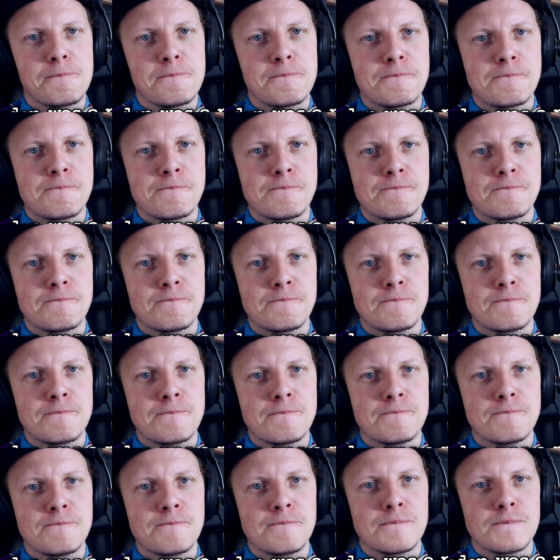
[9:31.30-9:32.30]

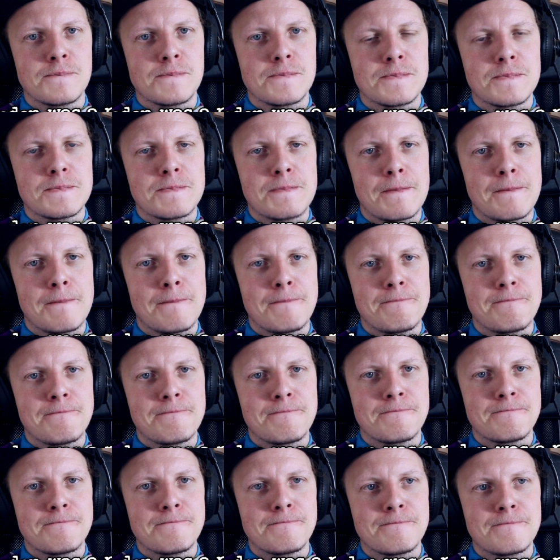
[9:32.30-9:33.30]

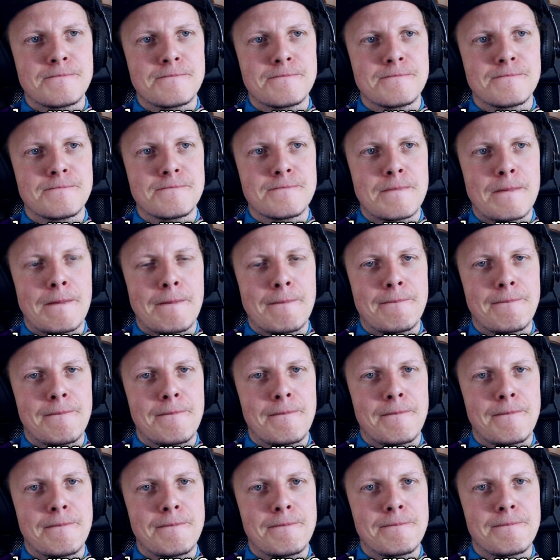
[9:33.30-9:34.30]

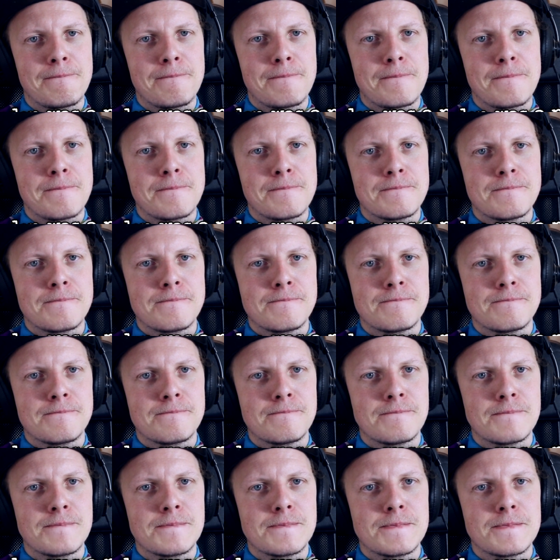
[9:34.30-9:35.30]

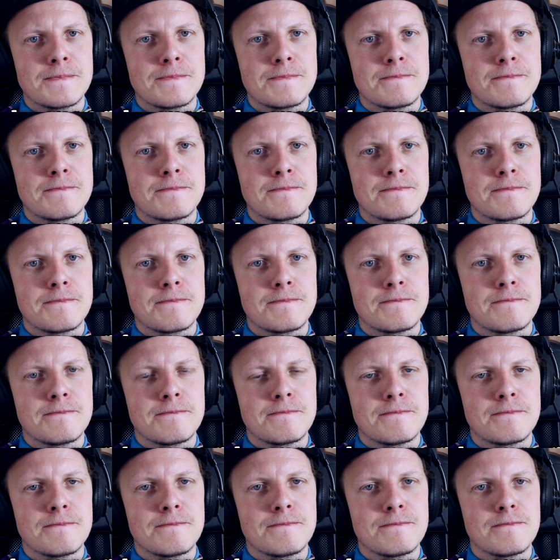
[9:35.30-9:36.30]

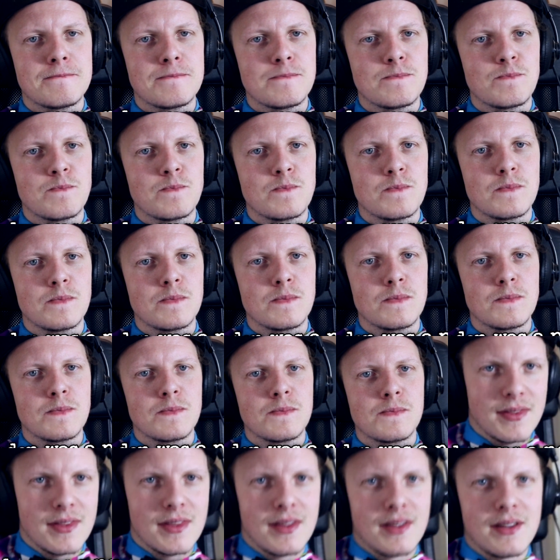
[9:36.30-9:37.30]

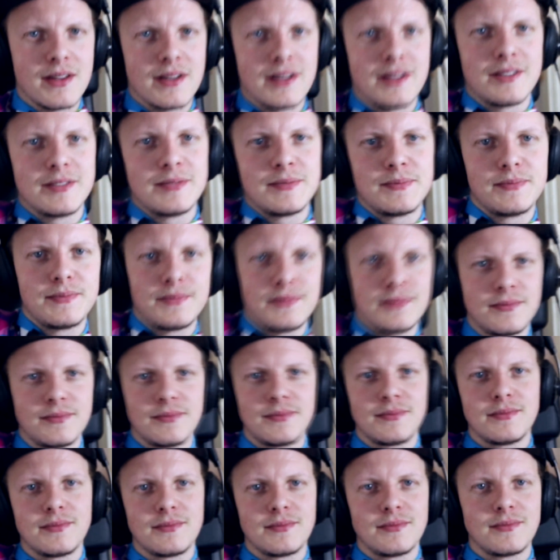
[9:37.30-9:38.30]

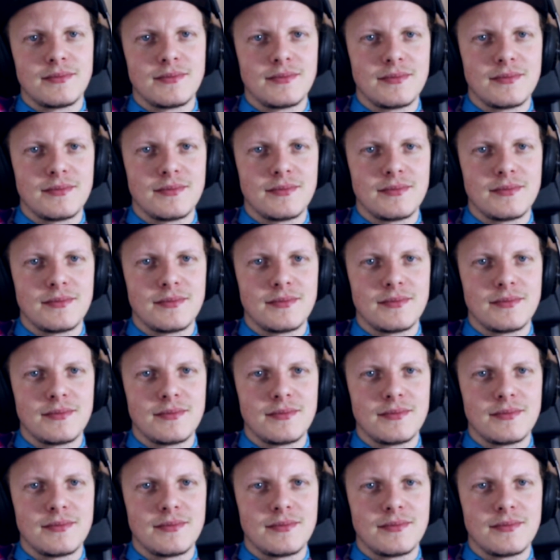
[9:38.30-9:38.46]
No words are spoken by the person on screen.